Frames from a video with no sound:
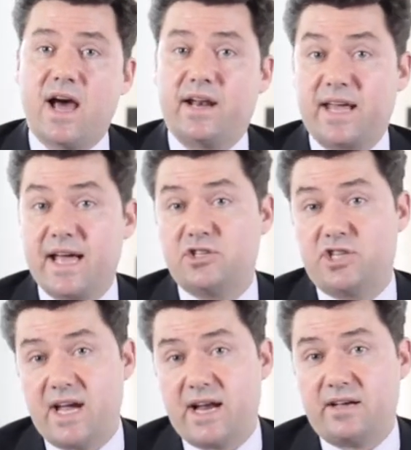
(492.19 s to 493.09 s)
And again,
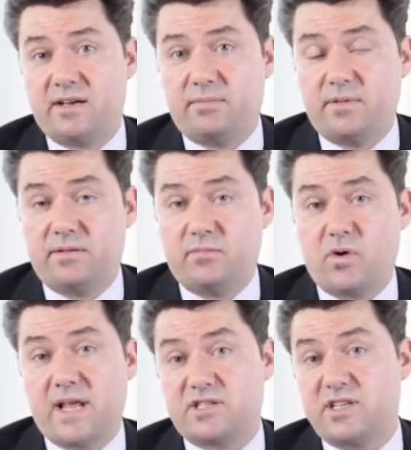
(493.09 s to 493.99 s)
she had a, a
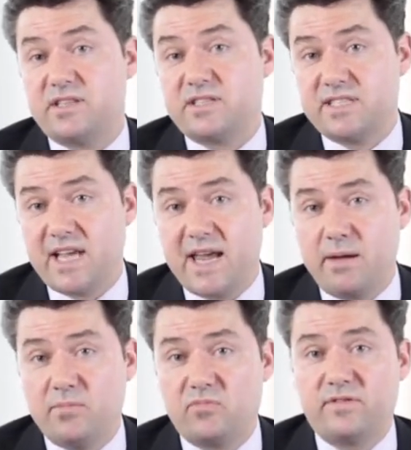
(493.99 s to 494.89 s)
well, actually the
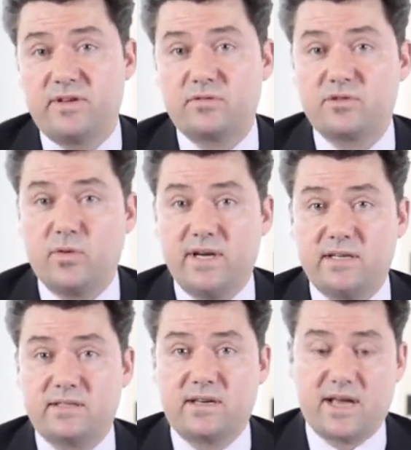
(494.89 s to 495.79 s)
same reveal
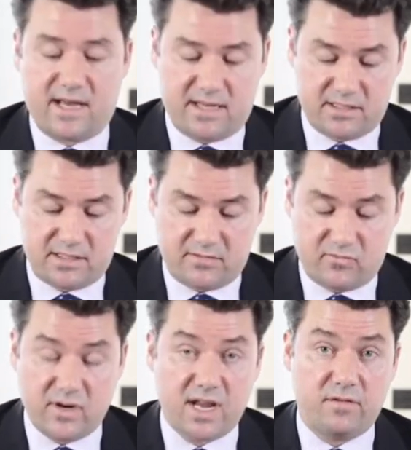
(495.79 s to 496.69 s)
tweet as
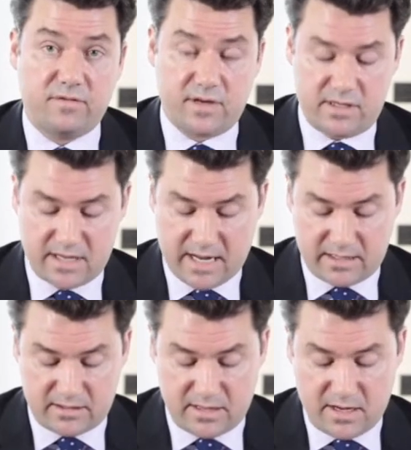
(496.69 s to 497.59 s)
Rio
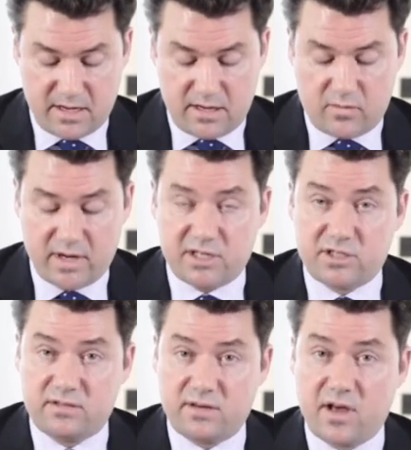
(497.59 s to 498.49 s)
Ferdinand,
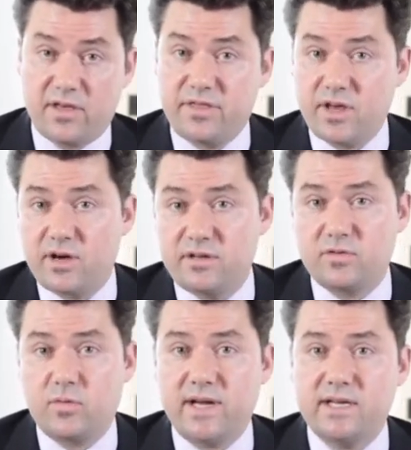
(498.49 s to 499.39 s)
which her
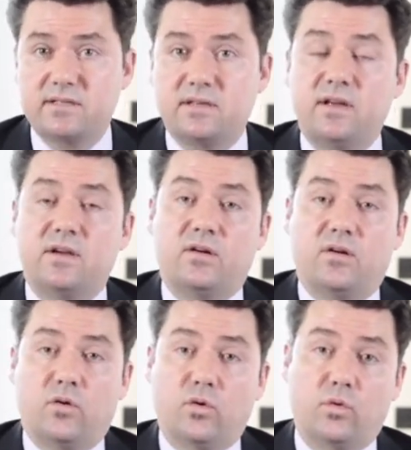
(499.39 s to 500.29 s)
third tweet,
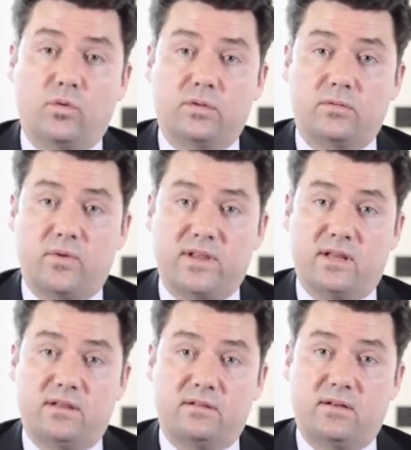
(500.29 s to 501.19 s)
all
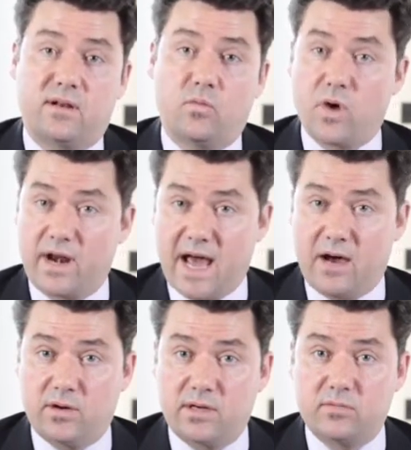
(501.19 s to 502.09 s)
within one
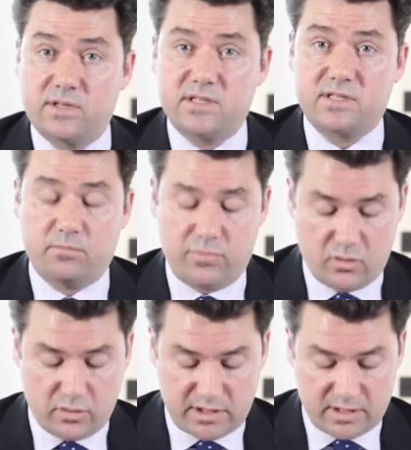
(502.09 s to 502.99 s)
hour, which is
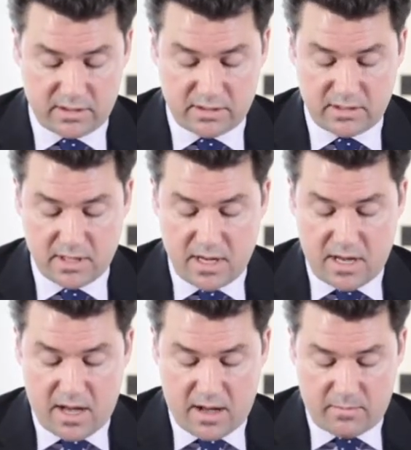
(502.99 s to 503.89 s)
important,
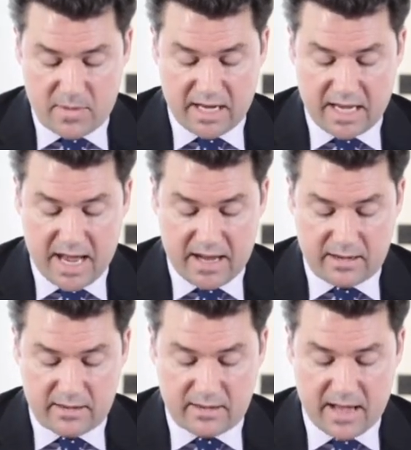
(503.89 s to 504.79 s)
um,
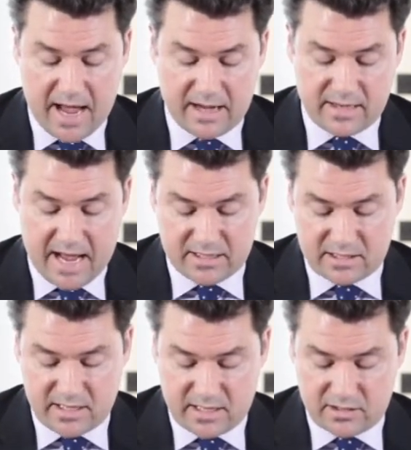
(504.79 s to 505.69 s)
again had
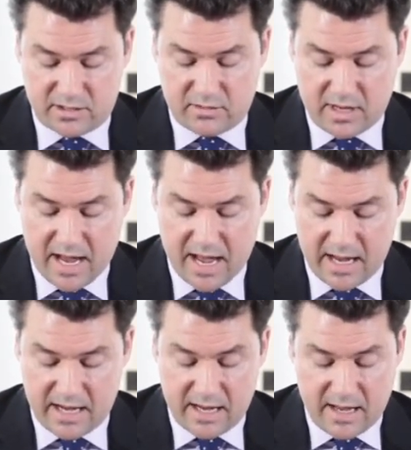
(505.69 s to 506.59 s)
at Snickers
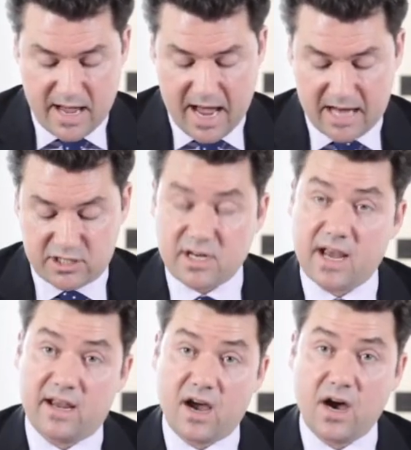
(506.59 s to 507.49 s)
UK,
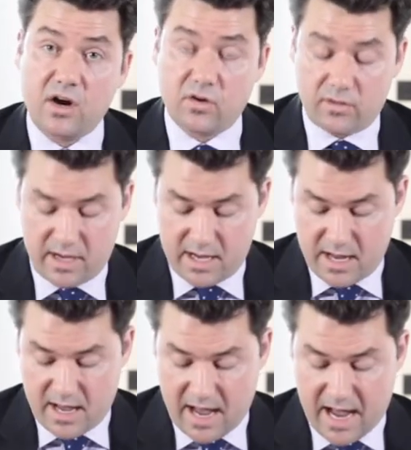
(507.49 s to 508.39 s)
hashtag
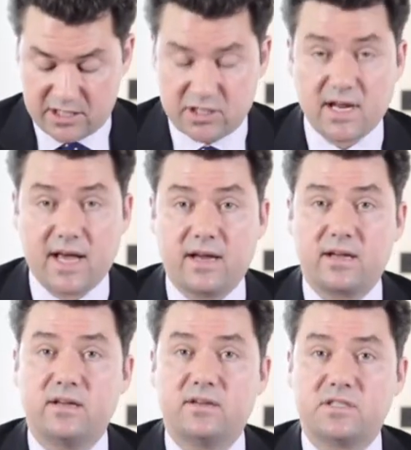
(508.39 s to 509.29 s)
hungry,
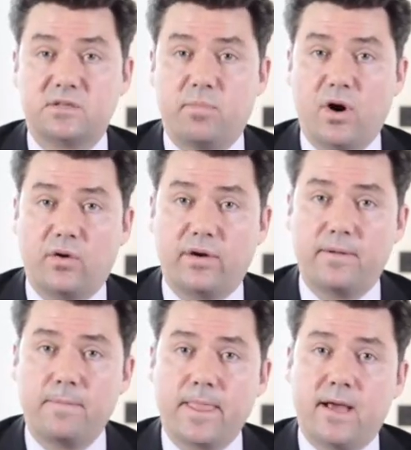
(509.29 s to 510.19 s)
hashtag
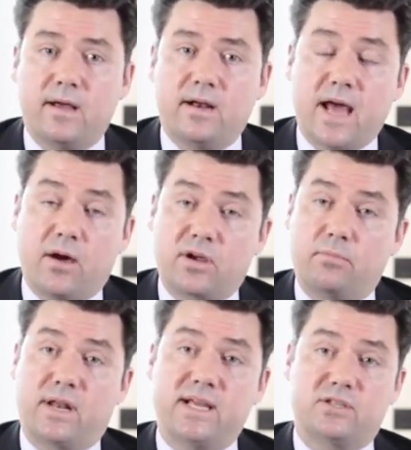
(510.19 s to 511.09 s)
spon now,
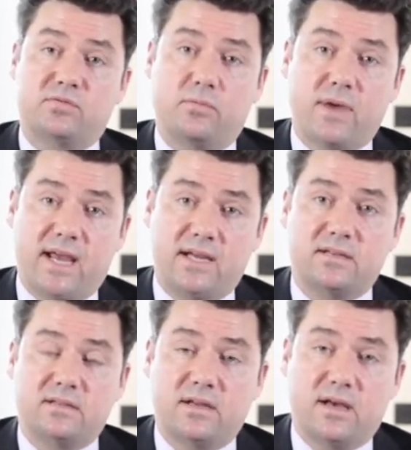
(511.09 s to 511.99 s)
complaints were
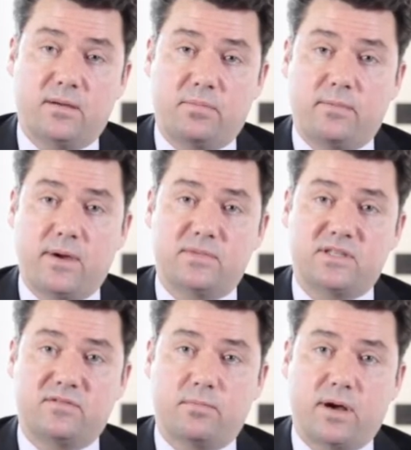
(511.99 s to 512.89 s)
made uh, by
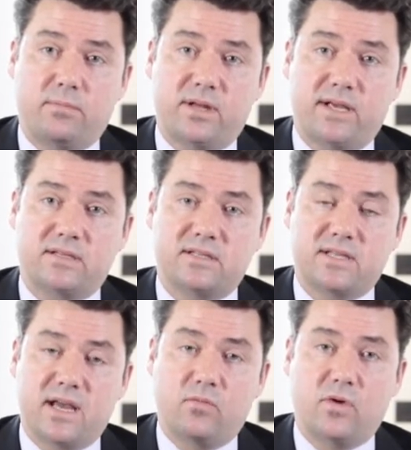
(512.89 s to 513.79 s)
members of the public to
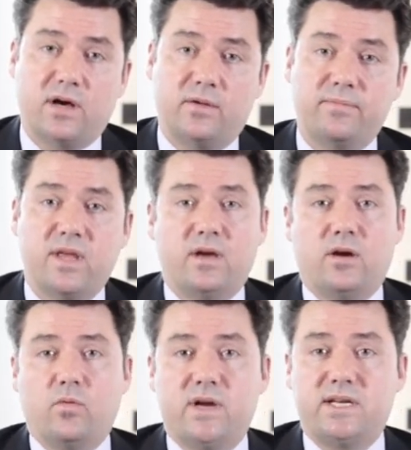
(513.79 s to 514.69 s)
say, well,
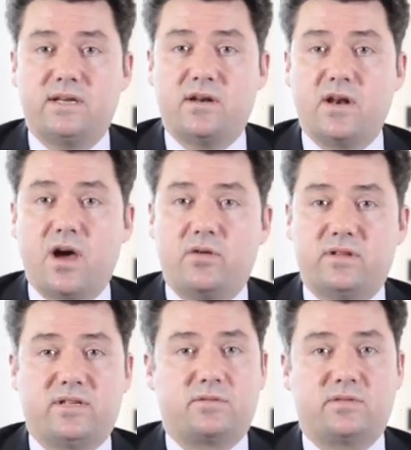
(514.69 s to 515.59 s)
we didn't know
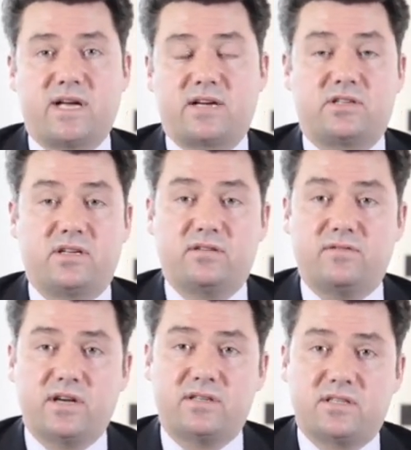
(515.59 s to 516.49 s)
that this was actually an
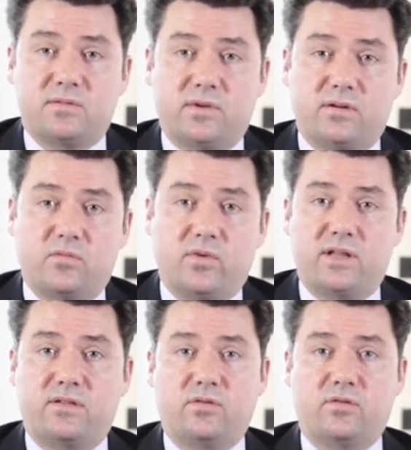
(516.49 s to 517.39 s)
advertisement.
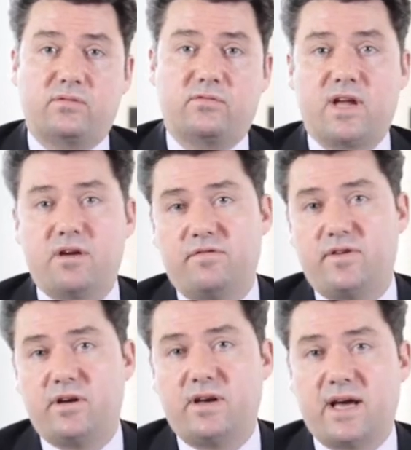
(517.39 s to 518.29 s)
We thought Rio
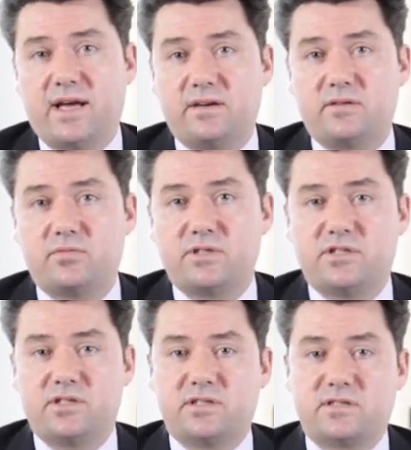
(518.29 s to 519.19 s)
Ferdinand
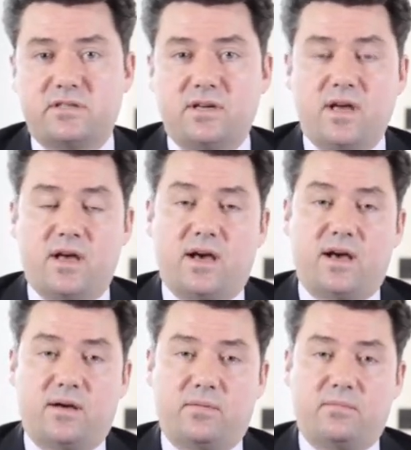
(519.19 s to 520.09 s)
was just
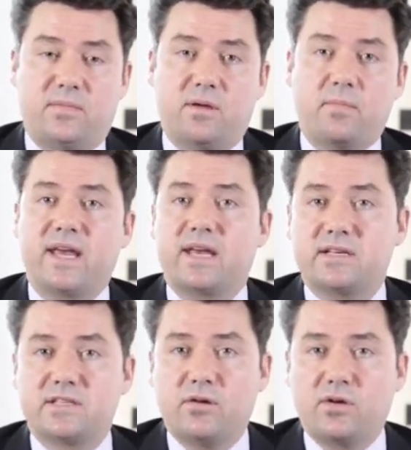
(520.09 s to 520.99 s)
um, you know,
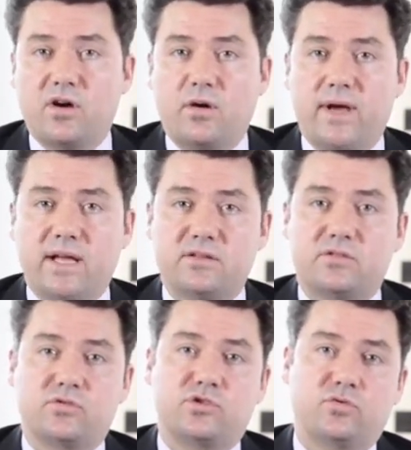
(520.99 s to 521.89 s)
making his own
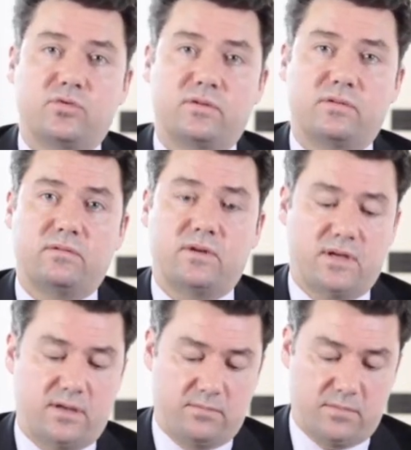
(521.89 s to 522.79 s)
comments, or Jordan,
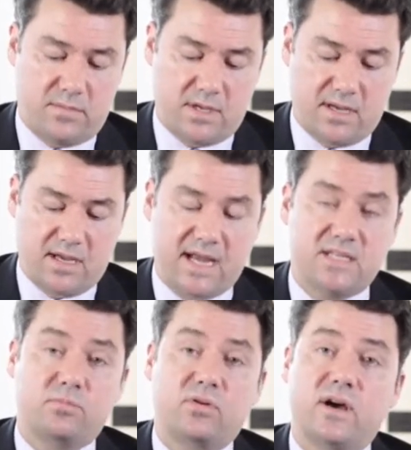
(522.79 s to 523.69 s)
um, uh,
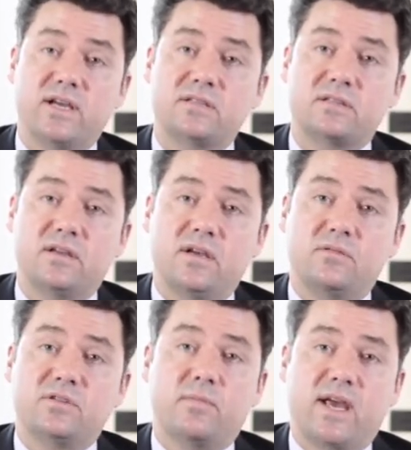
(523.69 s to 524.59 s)
Katie Price,
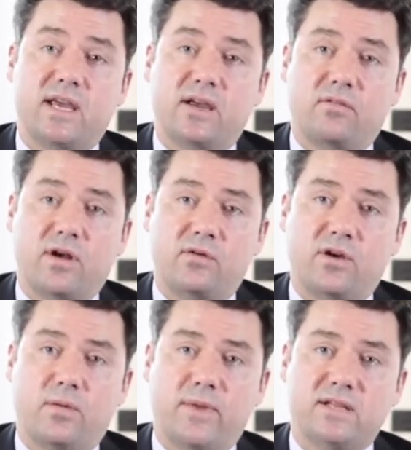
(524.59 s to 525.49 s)
was making her
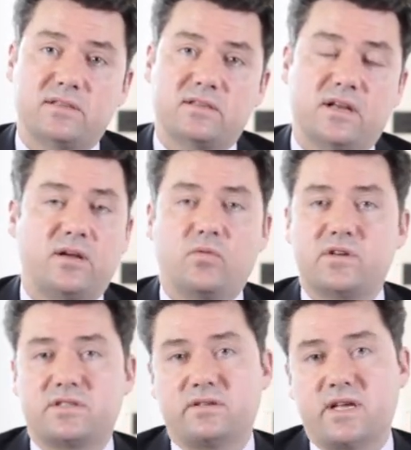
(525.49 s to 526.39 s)
own comments, and it
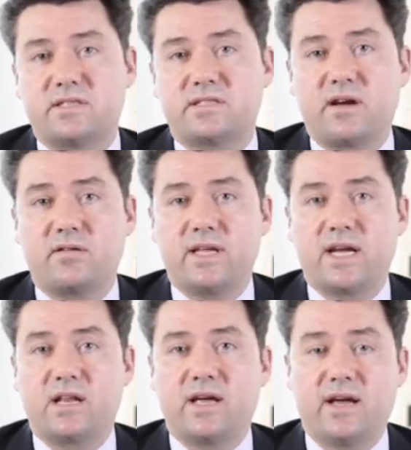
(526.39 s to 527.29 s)
wasn't
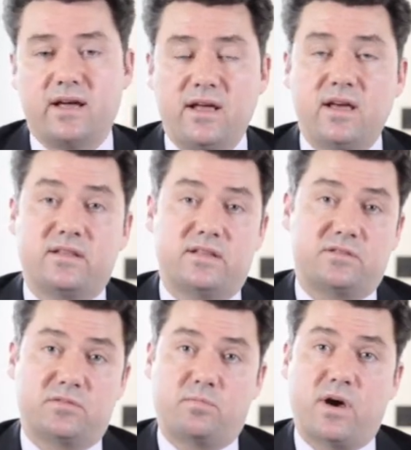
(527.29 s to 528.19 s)
necessarily clear that
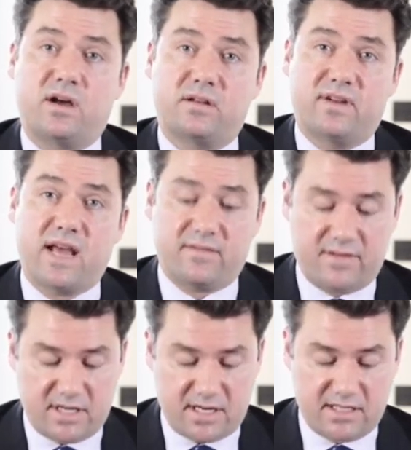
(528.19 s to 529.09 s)
this was part of an
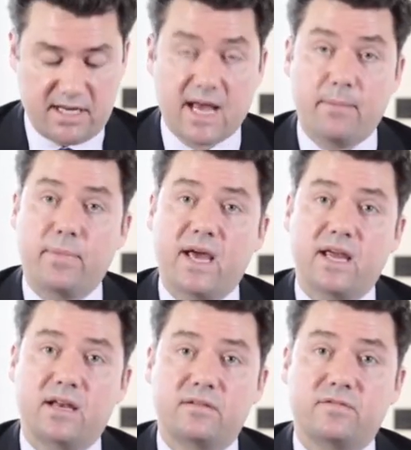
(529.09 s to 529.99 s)
advertising
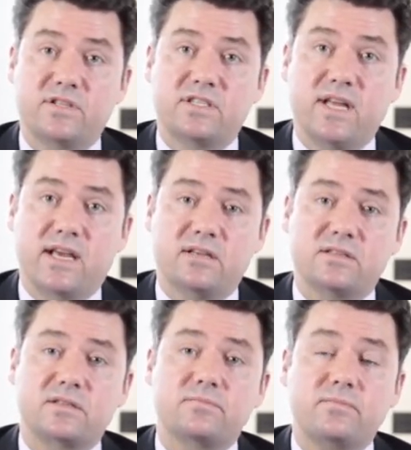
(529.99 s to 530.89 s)
campaign for
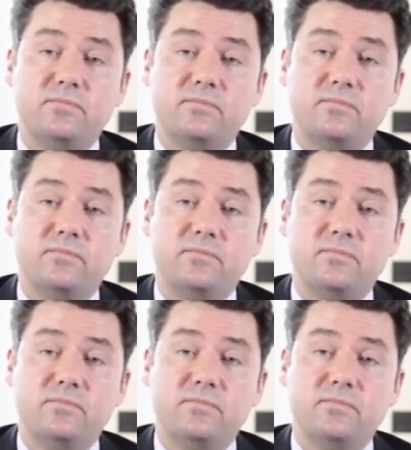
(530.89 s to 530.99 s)
Snickers.